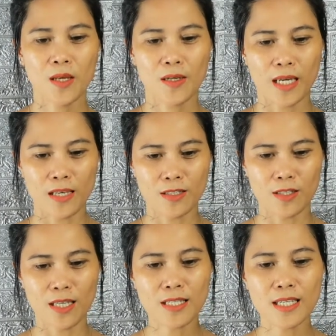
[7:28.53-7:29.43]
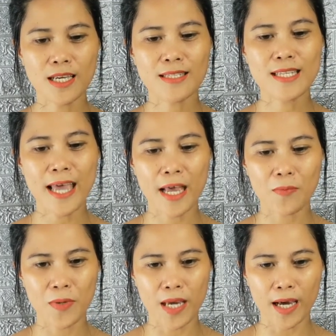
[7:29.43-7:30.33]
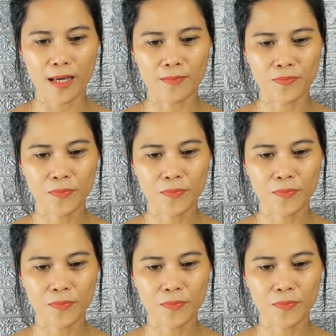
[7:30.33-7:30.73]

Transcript: Okay, so this is the APA.